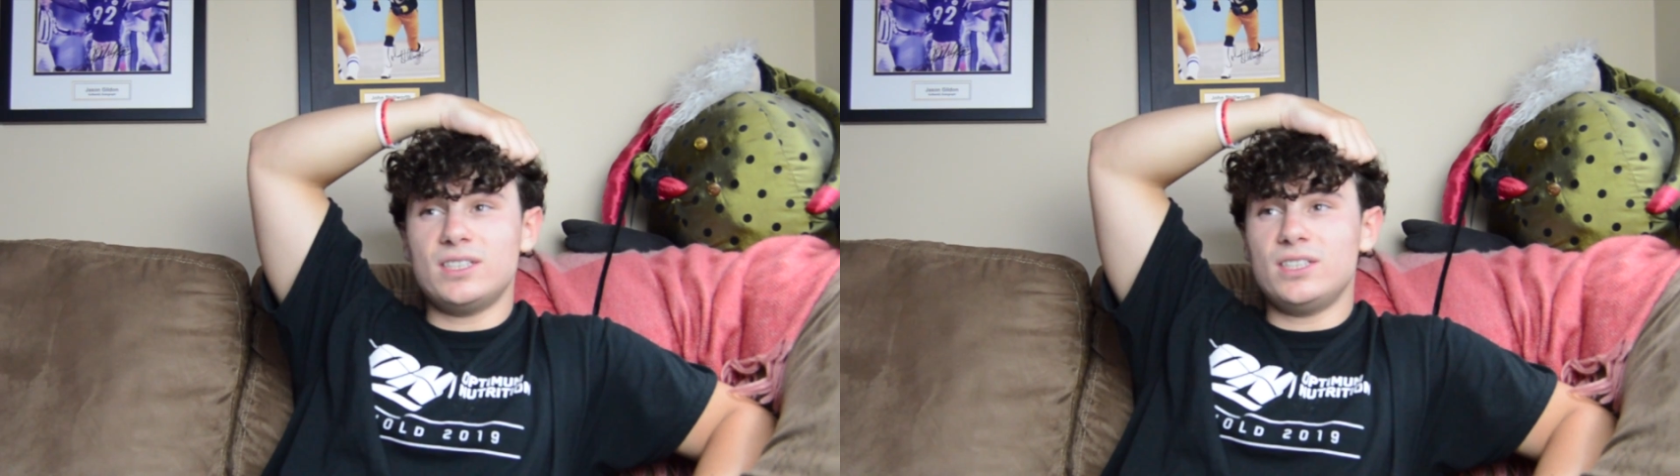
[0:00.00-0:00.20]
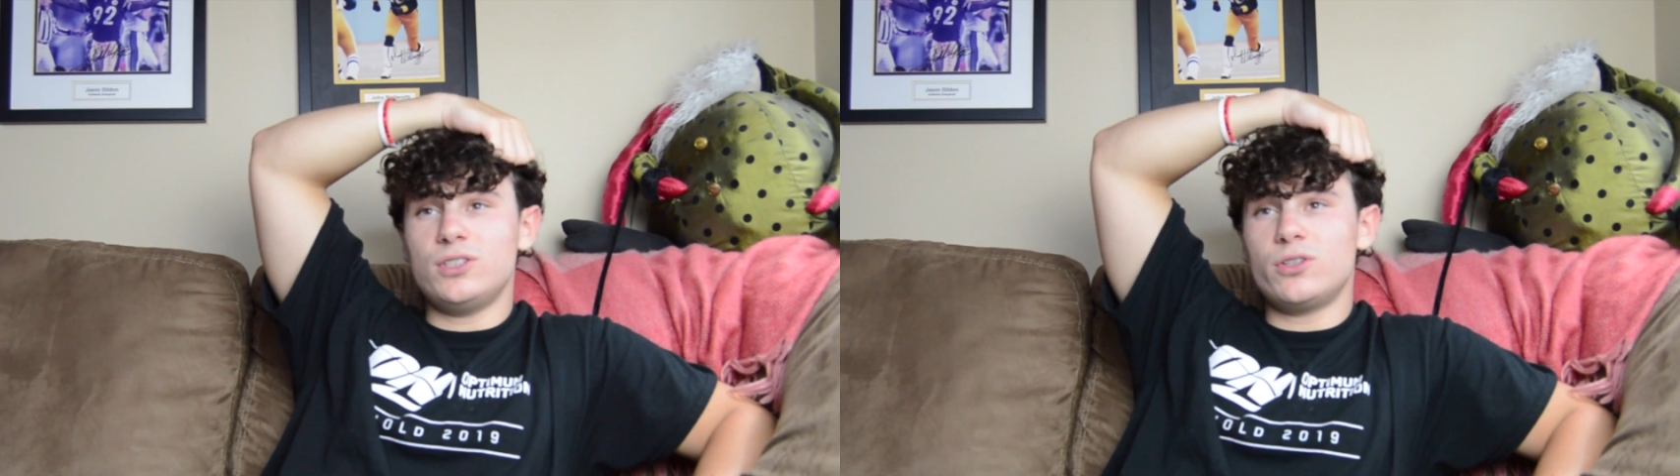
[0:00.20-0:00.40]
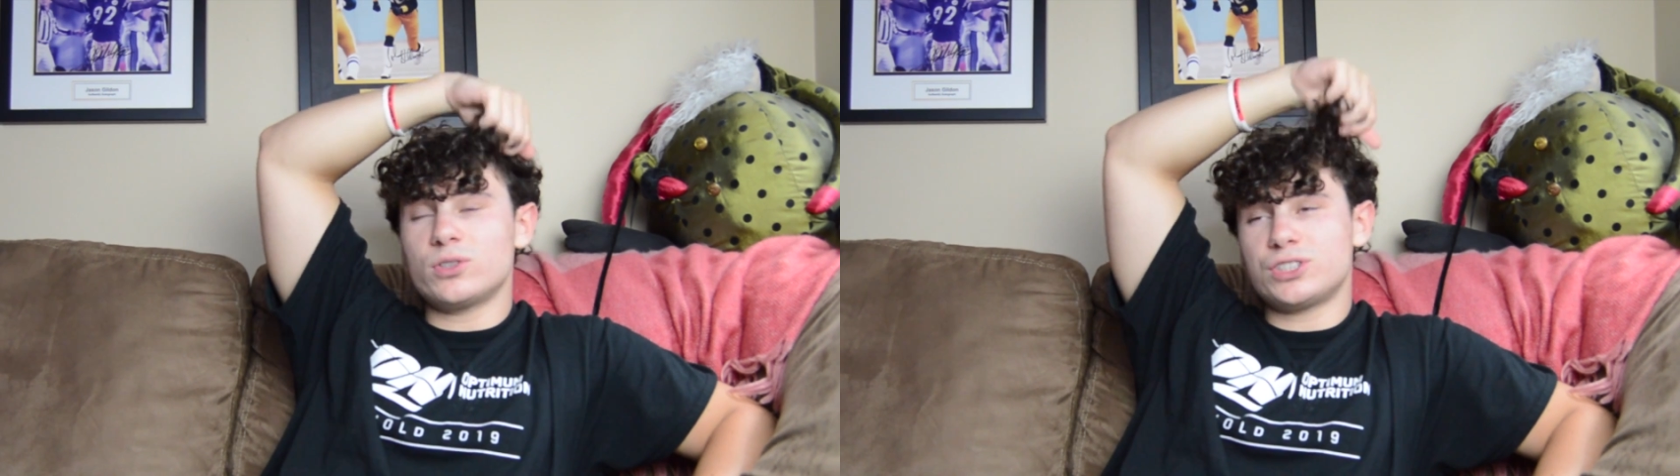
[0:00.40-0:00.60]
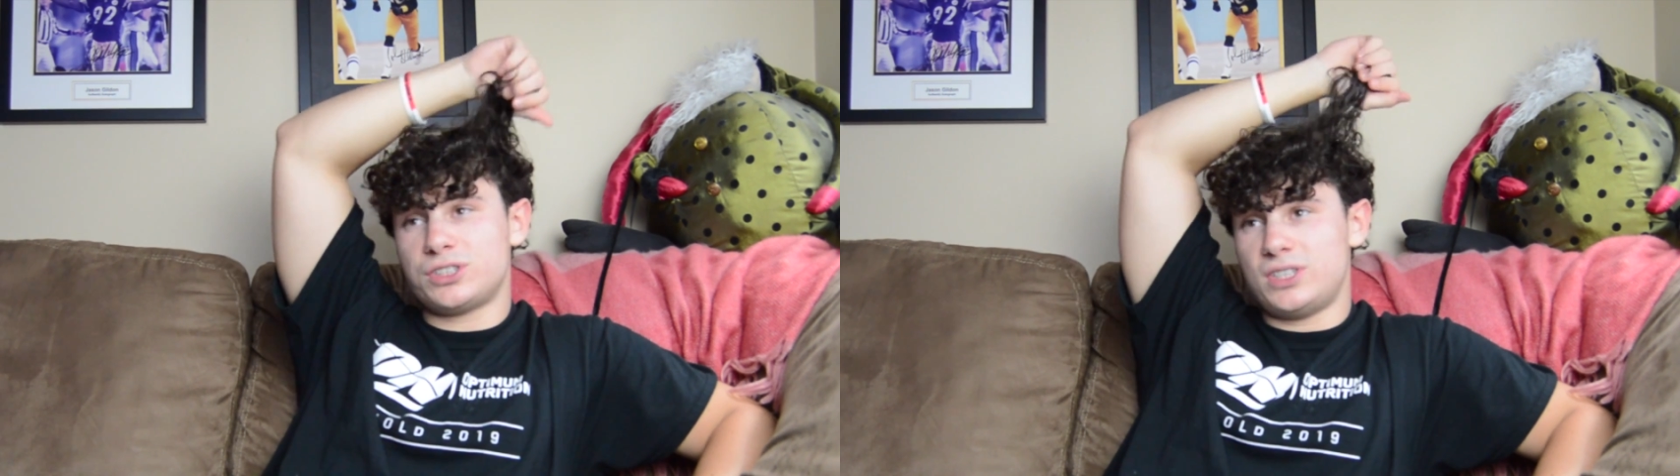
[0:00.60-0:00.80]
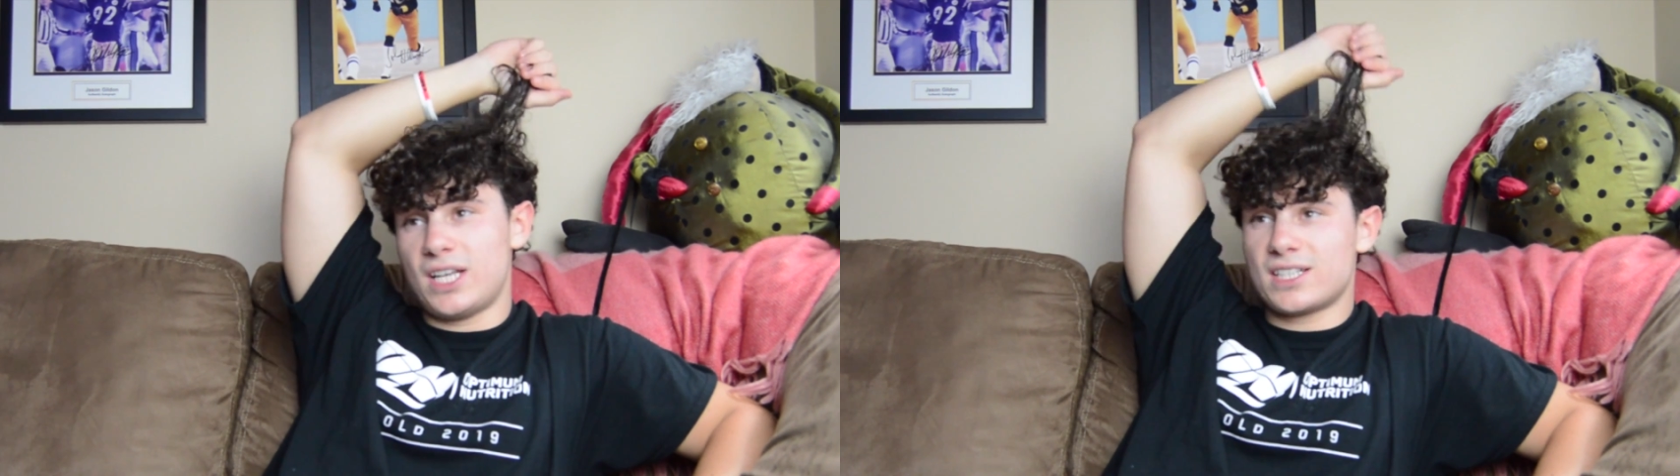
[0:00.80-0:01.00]
you don't
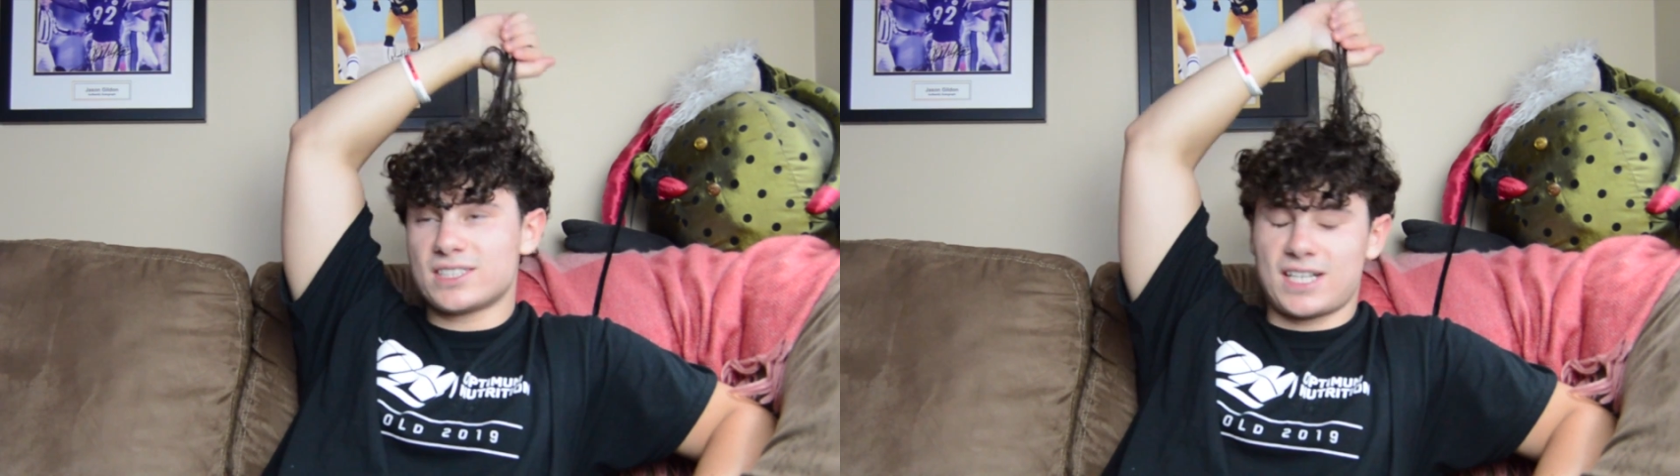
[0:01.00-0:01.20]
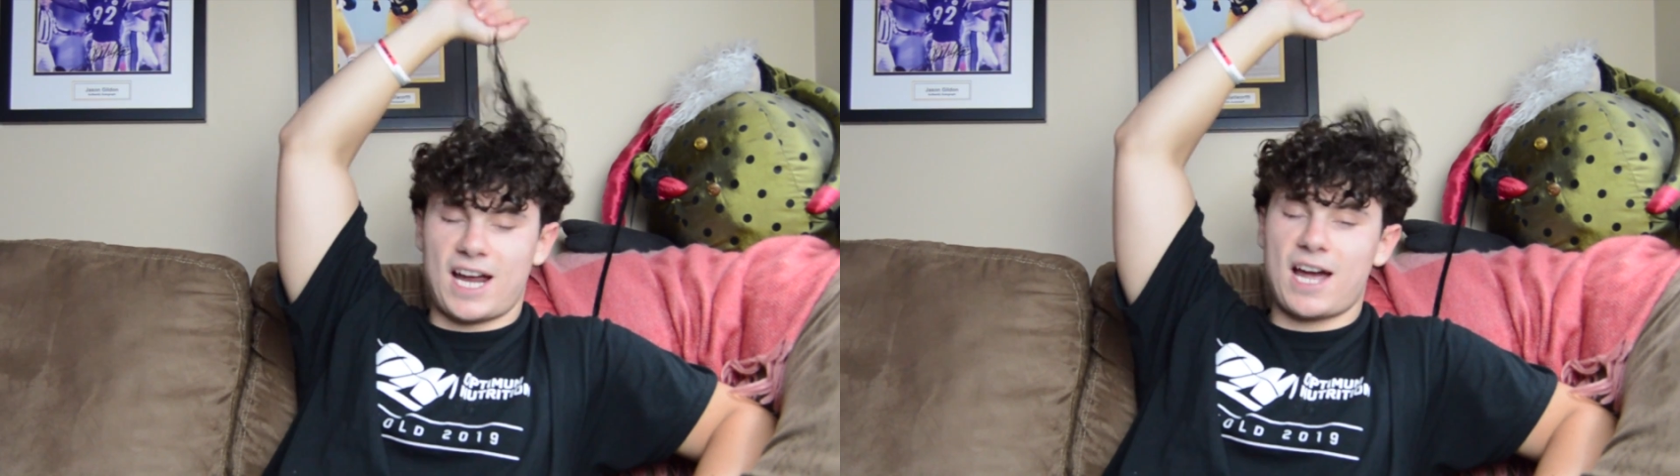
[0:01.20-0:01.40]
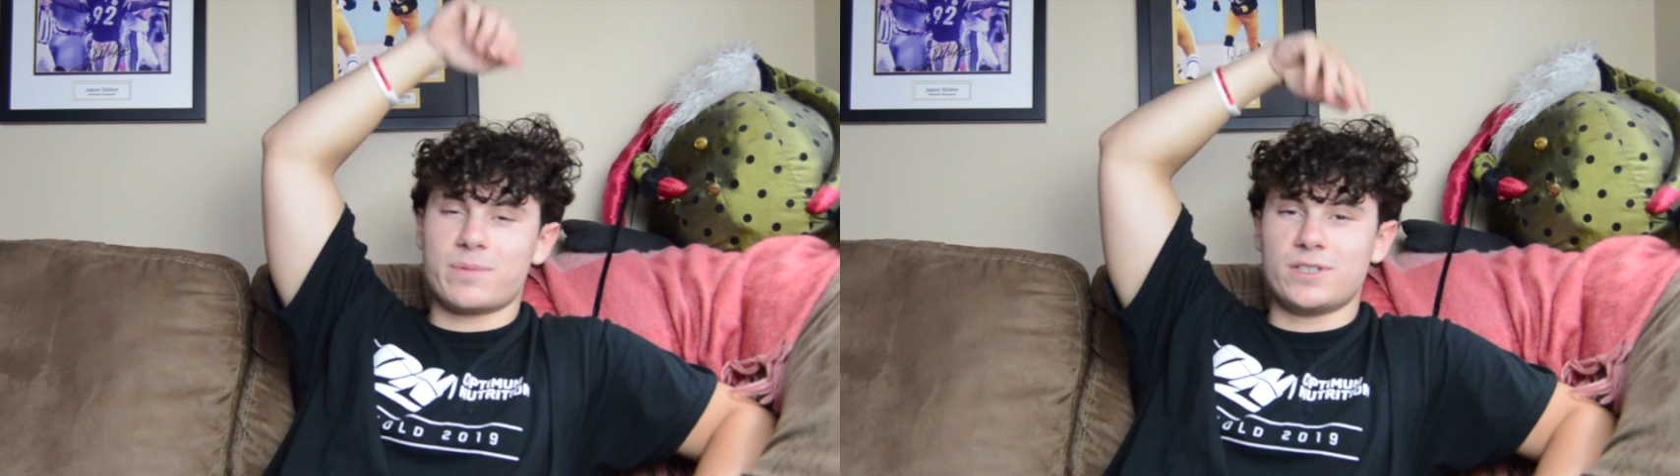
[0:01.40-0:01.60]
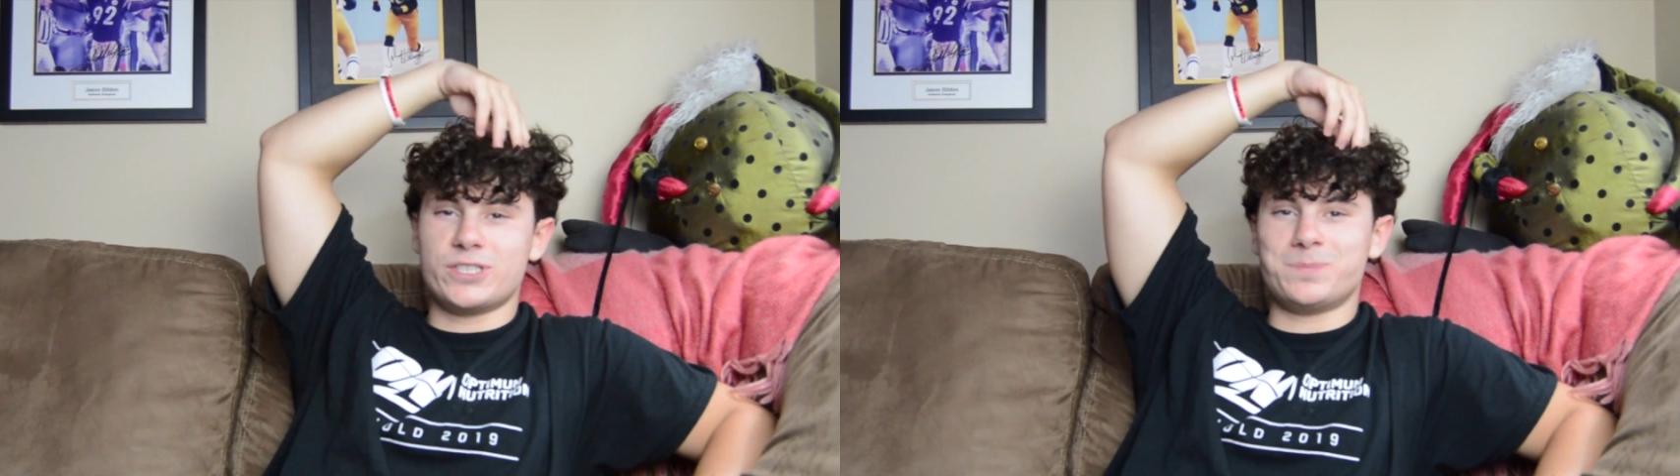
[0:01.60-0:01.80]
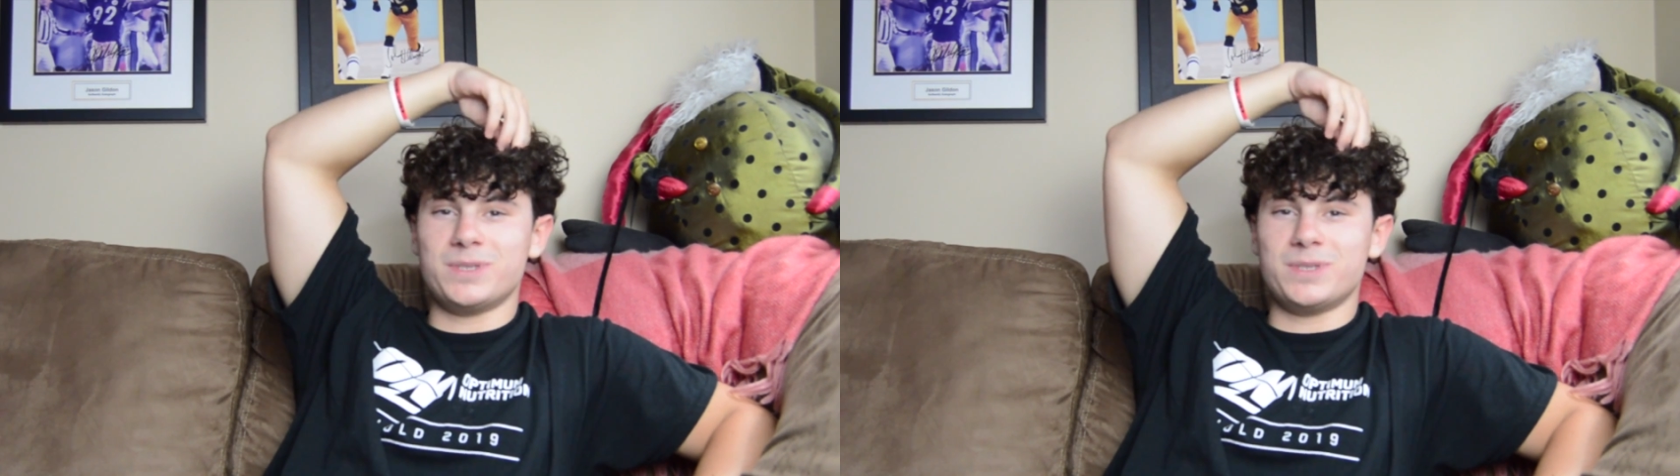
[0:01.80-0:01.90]
just, that doesn't happen just